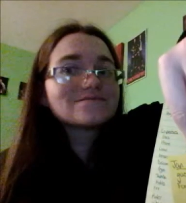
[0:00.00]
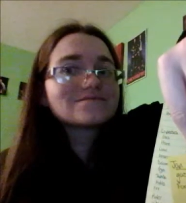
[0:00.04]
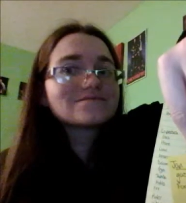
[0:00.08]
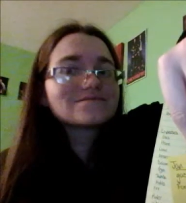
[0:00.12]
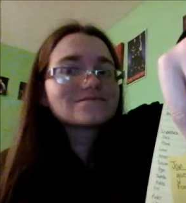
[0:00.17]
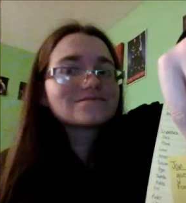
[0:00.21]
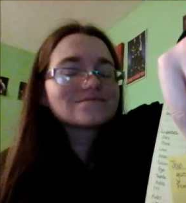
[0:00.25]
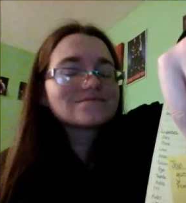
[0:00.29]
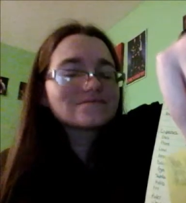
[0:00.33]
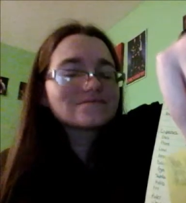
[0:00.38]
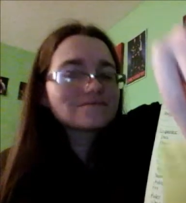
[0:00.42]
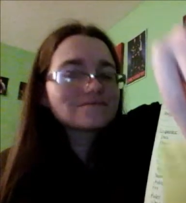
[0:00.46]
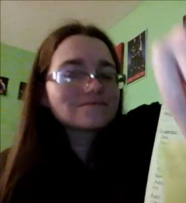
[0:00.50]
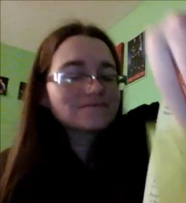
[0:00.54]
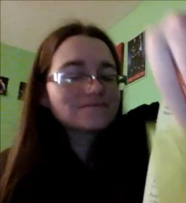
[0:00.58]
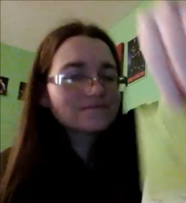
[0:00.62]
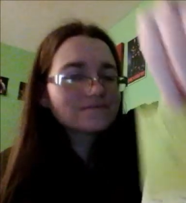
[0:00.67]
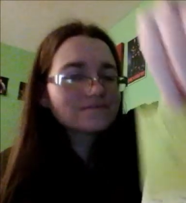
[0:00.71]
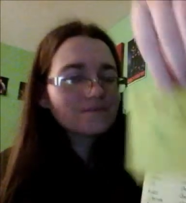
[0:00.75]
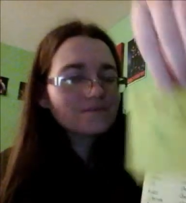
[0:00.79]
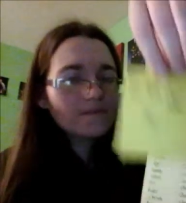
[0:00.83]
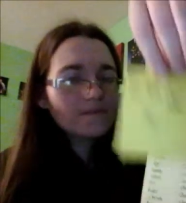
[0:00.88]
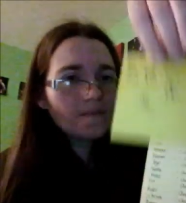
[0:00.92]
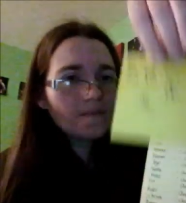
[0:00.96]

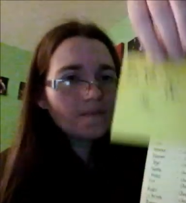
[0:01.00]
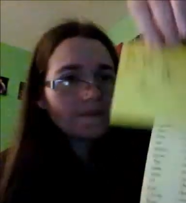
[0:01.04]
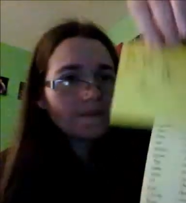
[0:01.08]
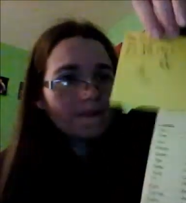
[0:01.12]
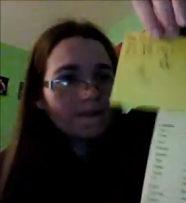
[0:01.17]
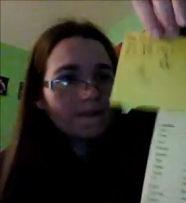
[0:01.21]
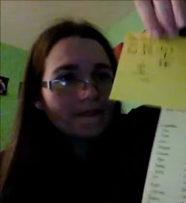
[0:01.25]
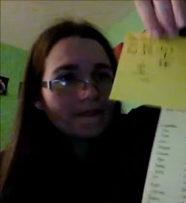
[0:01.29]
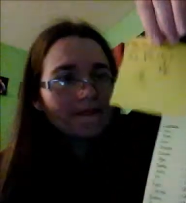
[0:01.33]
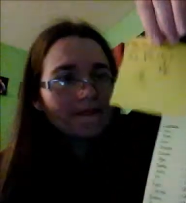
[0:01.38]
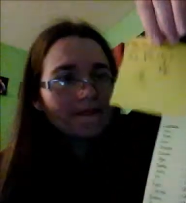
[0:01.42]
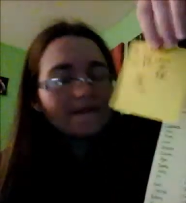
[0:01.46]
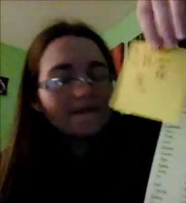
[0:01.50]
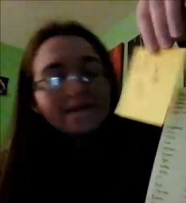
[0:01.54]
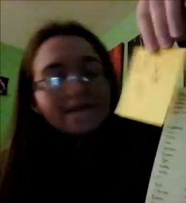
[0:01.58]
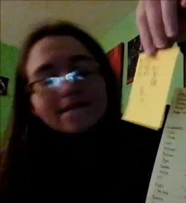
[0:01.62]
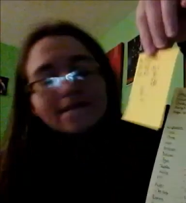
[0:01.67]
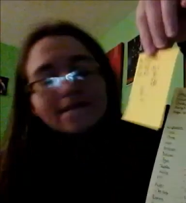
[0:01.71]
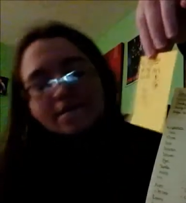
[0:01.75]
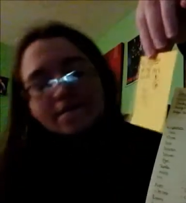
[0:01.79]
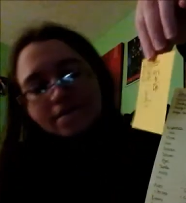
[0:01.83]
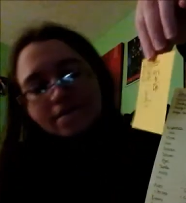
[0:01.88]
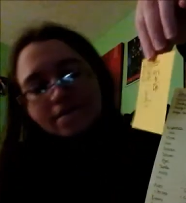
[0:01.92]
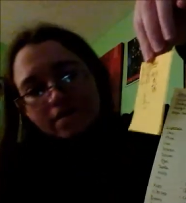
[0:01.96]

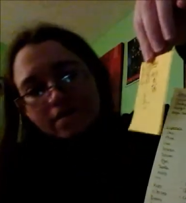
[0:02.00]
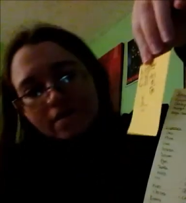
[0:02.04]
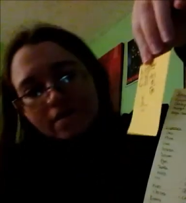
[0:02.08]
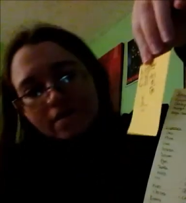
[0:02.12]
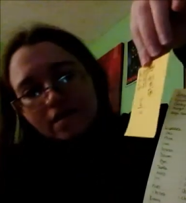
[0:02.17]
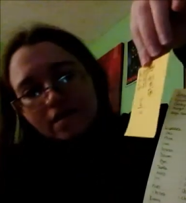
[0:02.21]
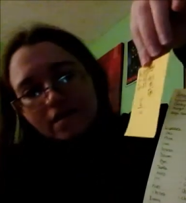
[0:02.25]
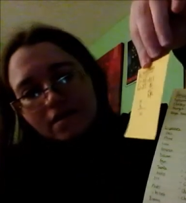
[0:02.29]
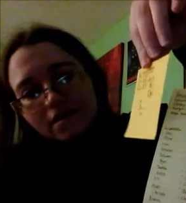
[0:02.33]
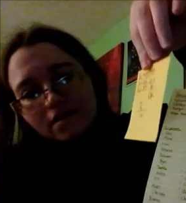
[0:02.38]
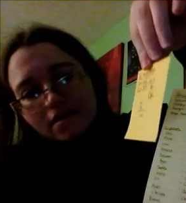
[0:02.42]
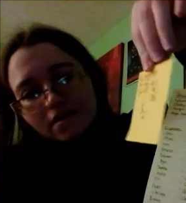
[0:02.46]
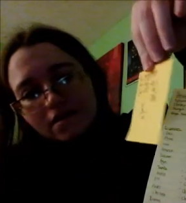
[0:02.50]
Nobody speaks.